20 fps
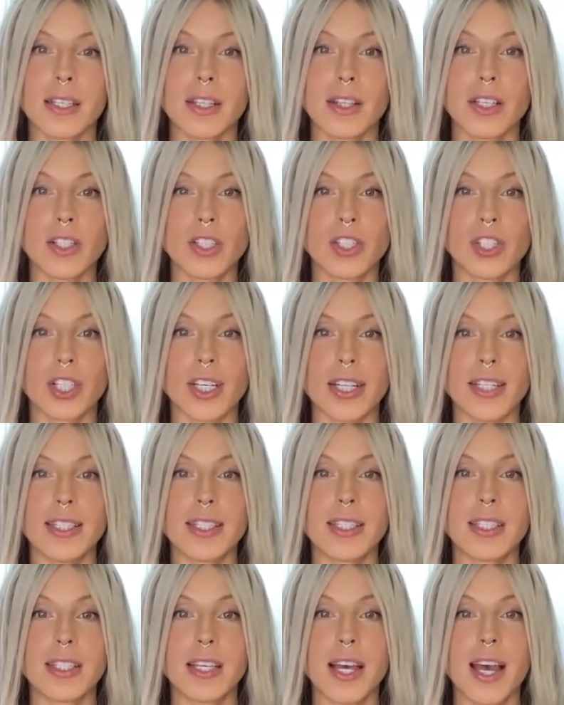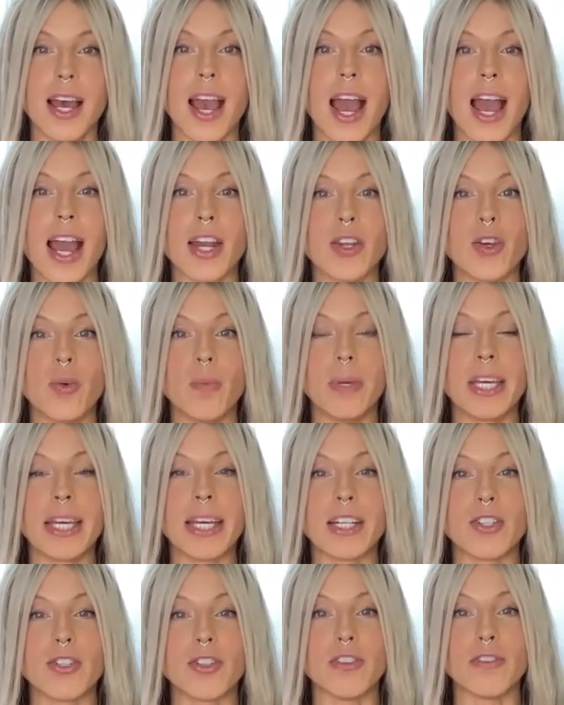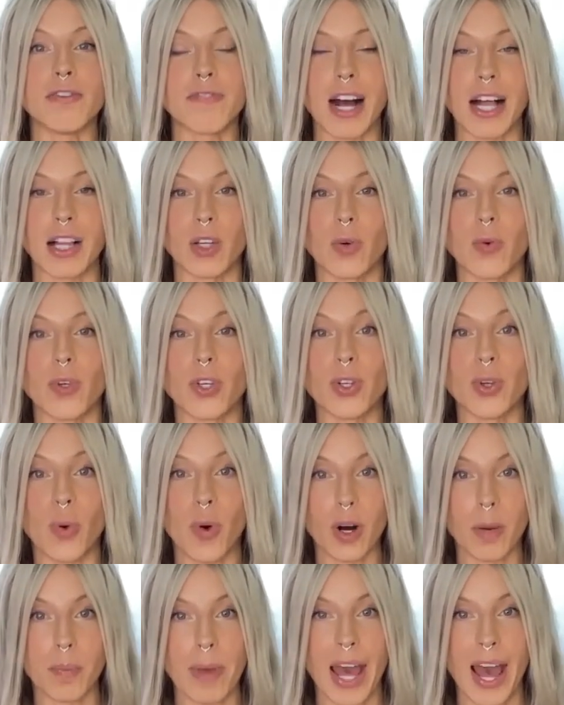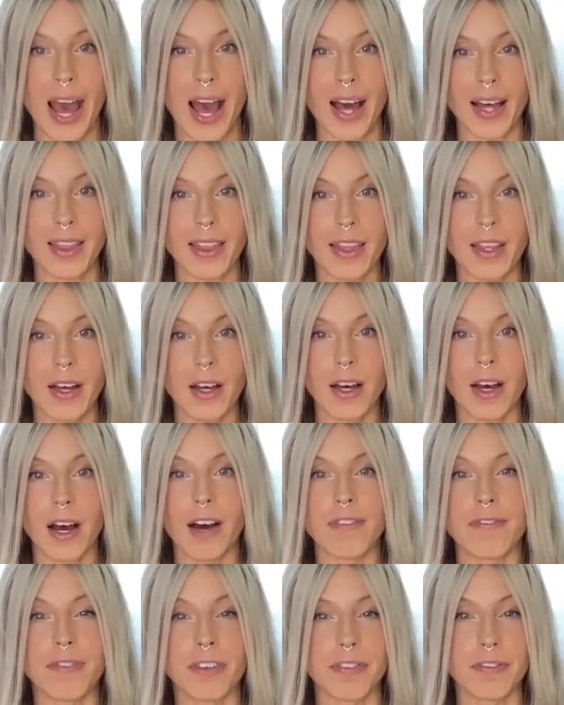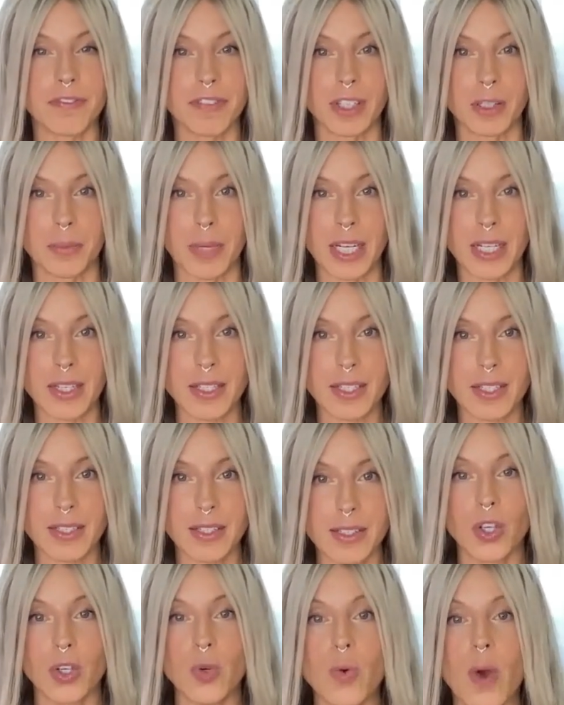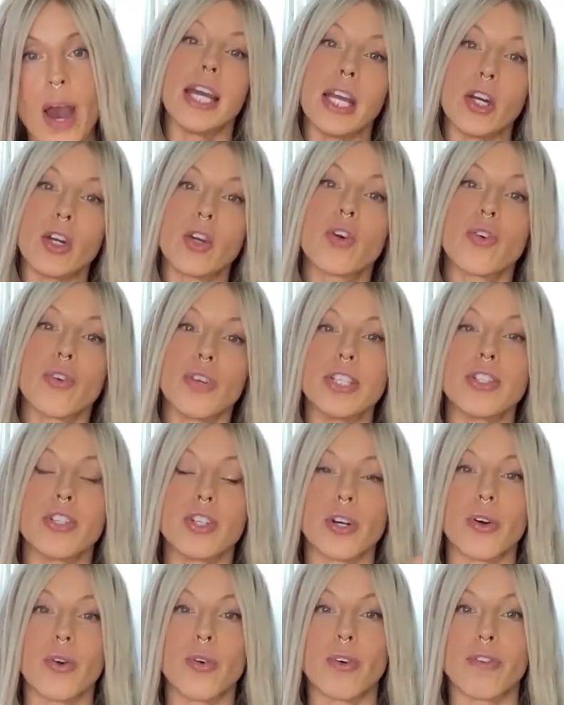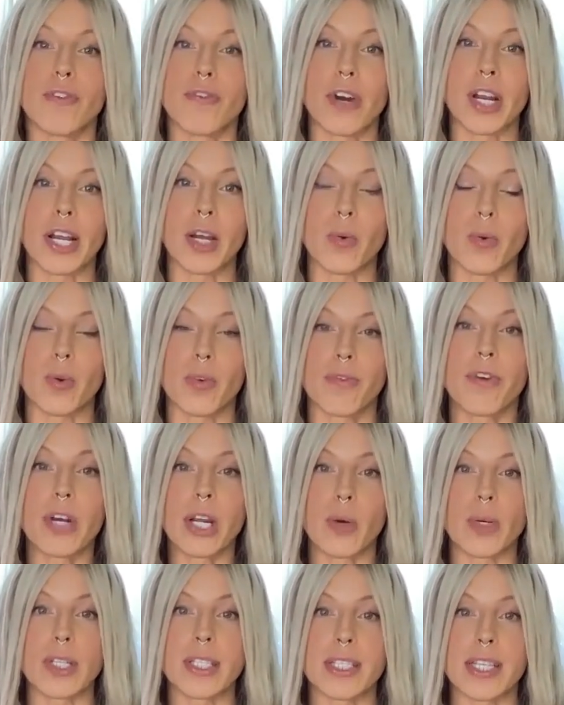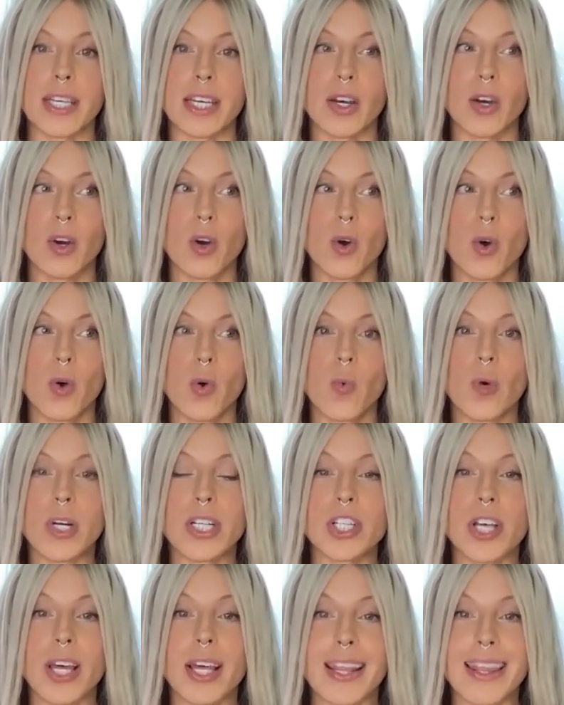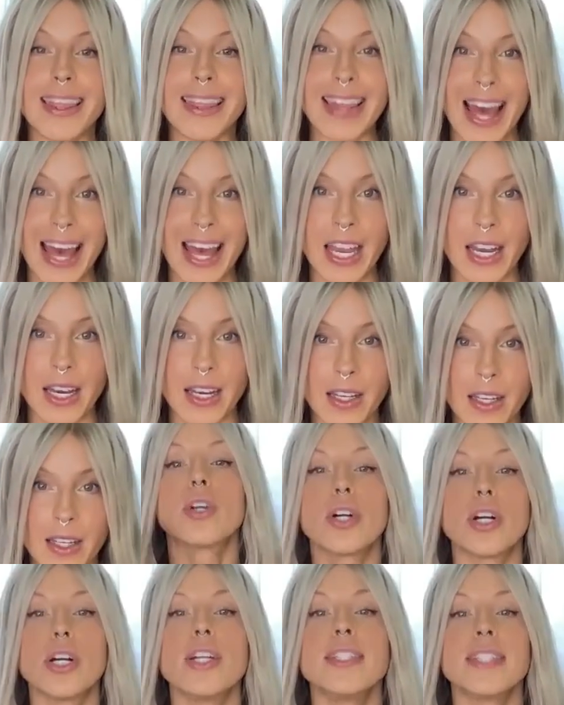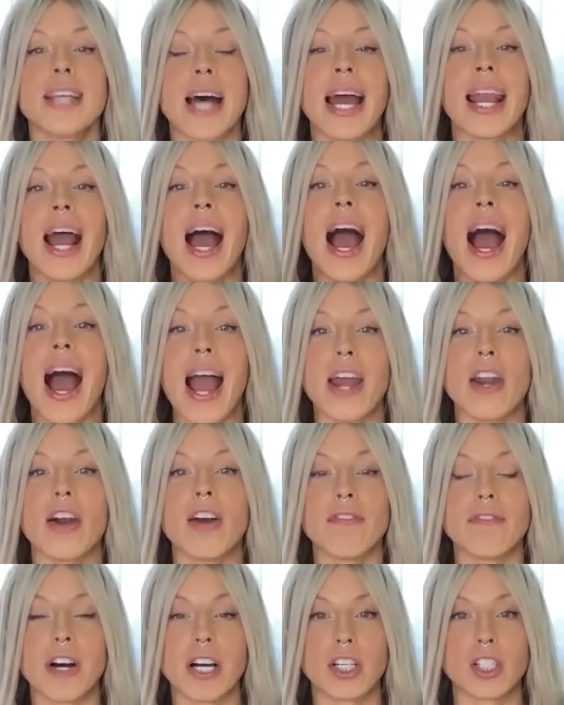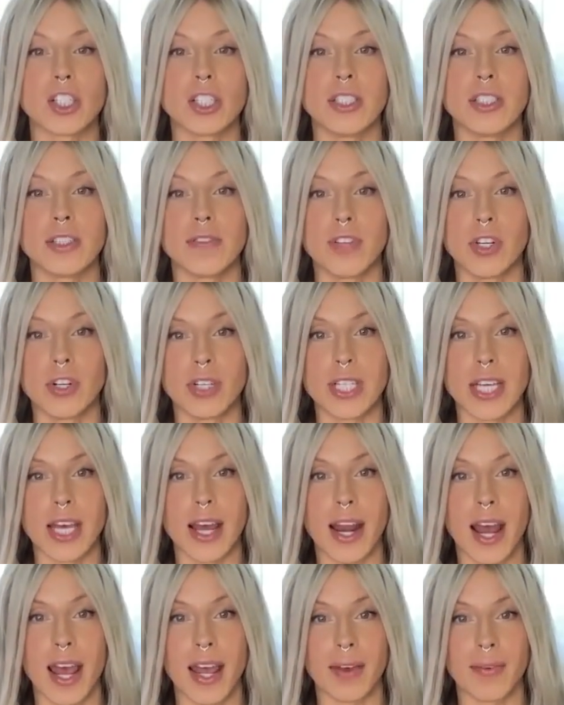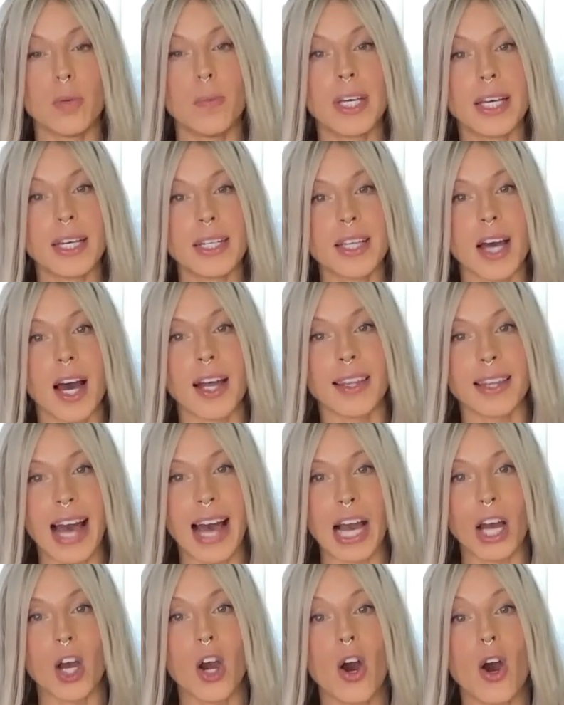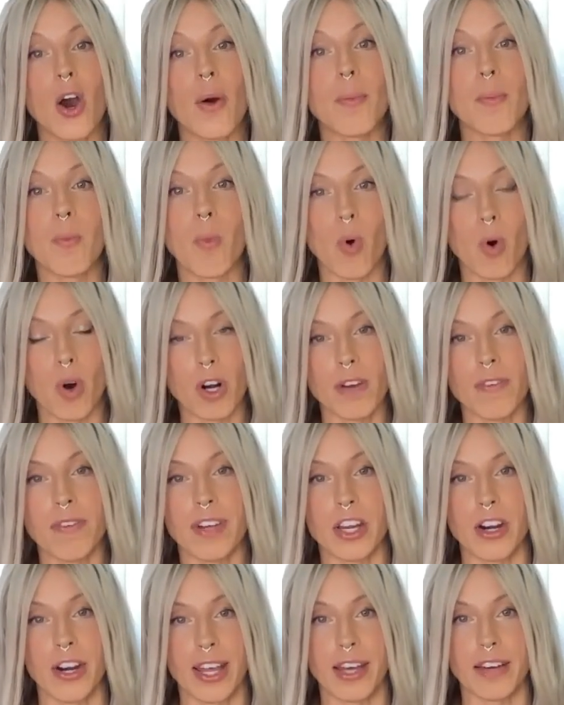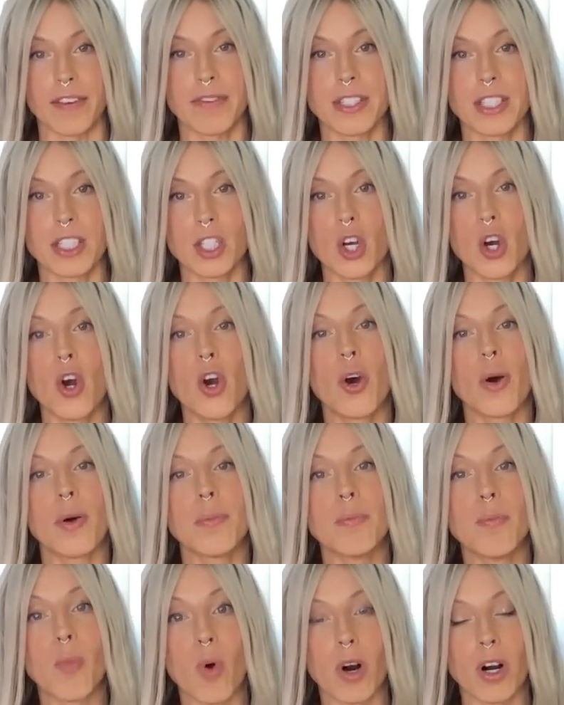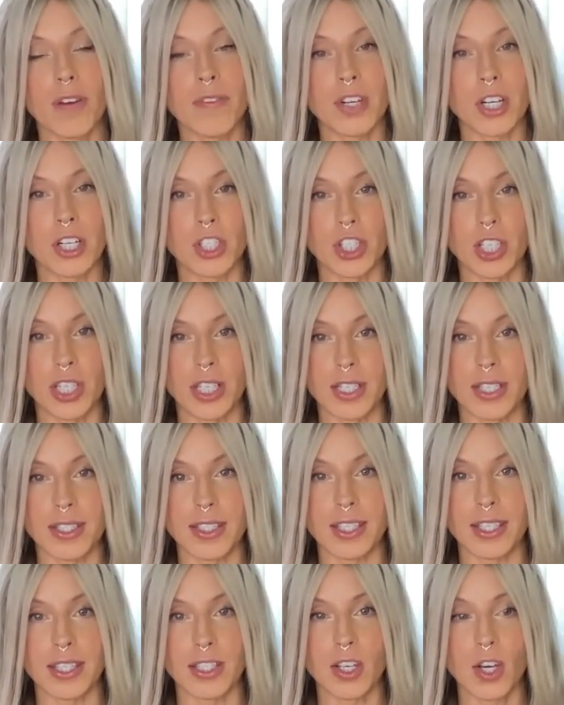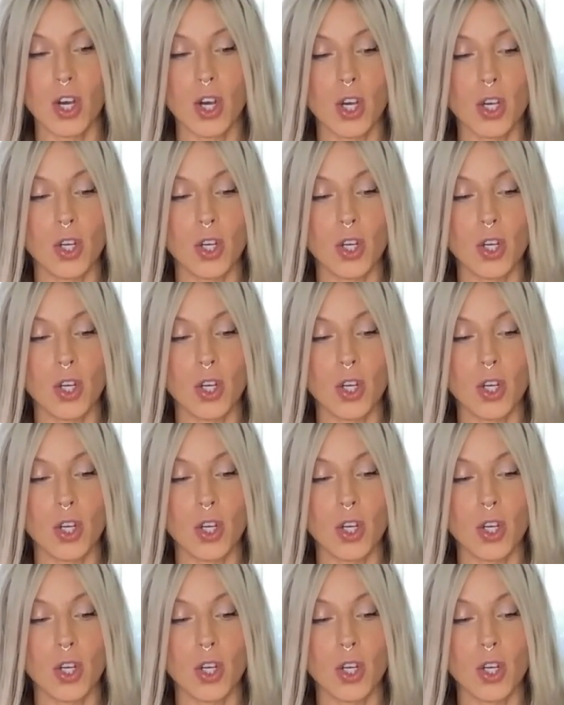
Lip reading: the shoulds and you begin to follow your path of fulfillment, you increase your own frequency, which then turns on higher functions of your DNA. You begin to unlock more of your gifts, more of your geniuses.